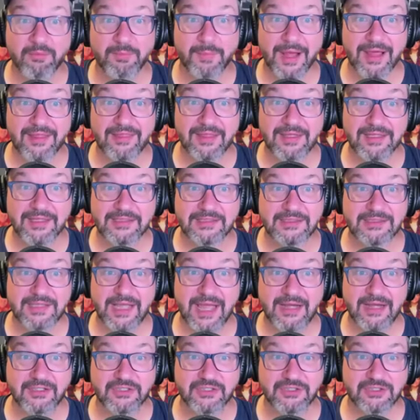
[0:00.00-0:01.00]
by this
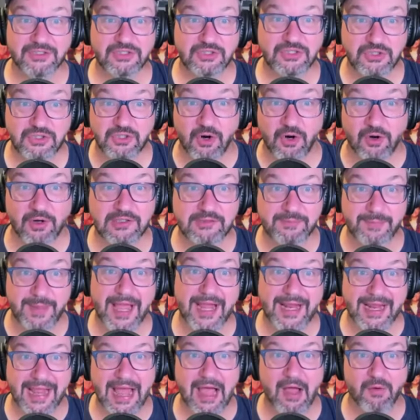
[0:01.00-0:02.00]
and just darts
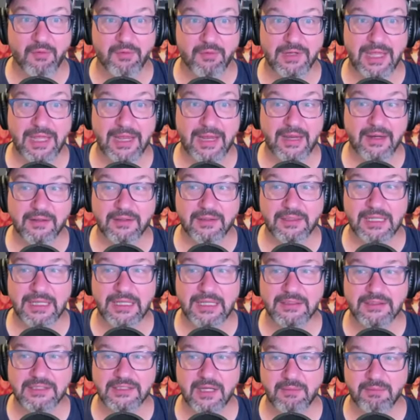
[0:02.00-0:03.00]
back out and
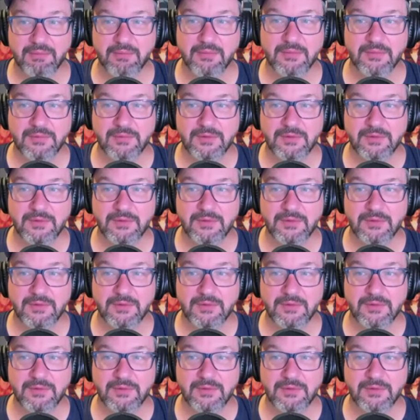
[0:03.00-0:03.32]
ends up